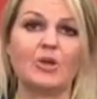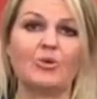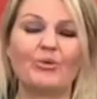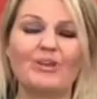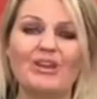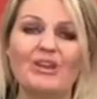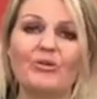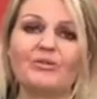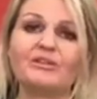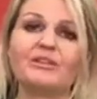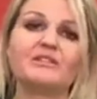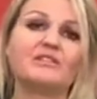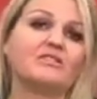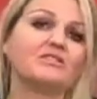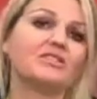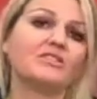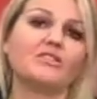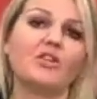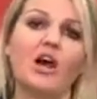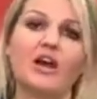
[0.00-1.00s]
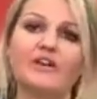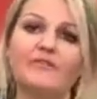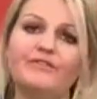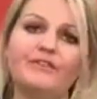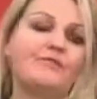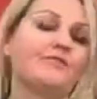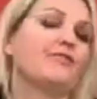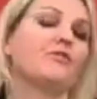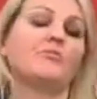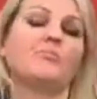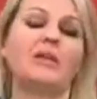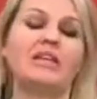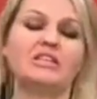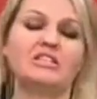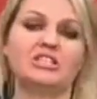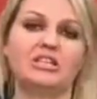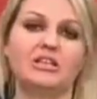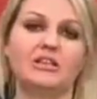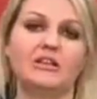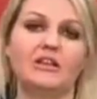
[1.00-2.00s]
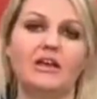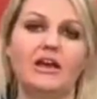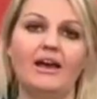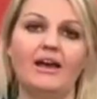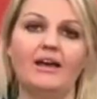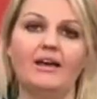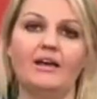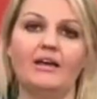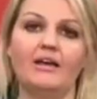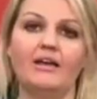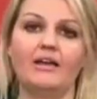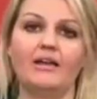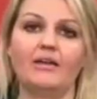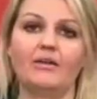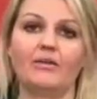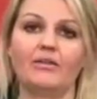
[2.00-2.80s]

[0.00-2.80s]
We know that there's a lot of information uh,